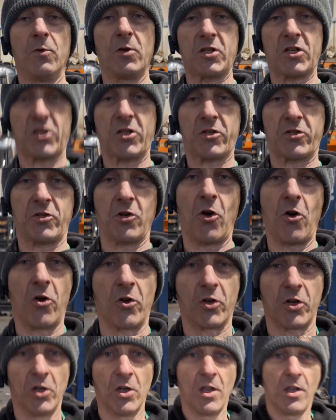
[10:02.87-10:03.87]
were
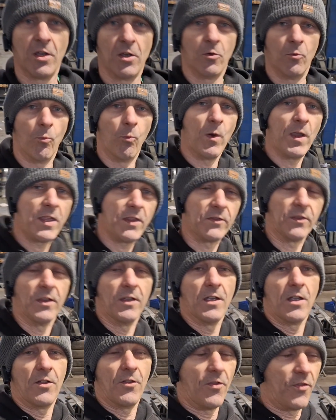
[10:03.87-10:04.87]
stuck with
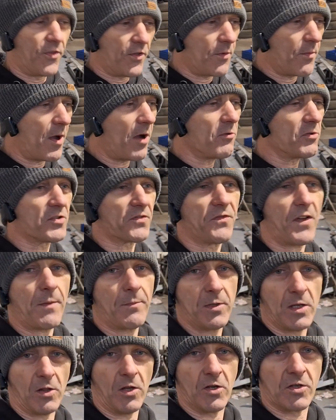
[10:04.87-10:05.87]
the most
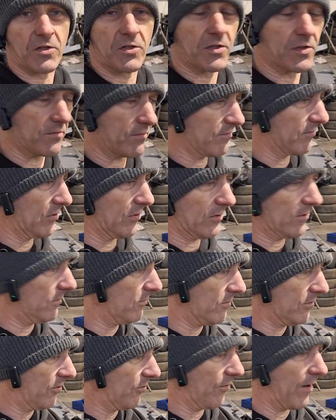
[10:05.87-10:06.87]
fabulous
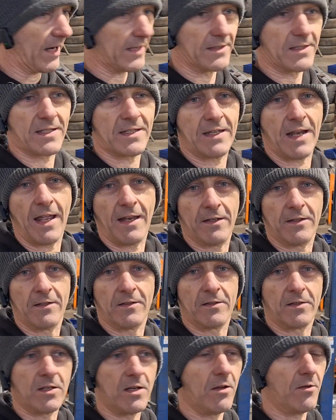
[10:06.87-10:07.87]

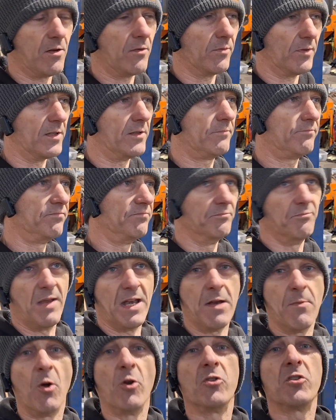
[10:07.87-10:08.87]
grandstand,
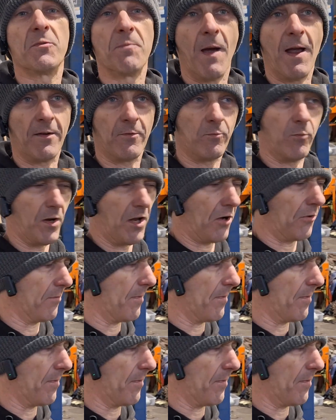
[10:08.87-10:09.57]
Mini Munchman. We all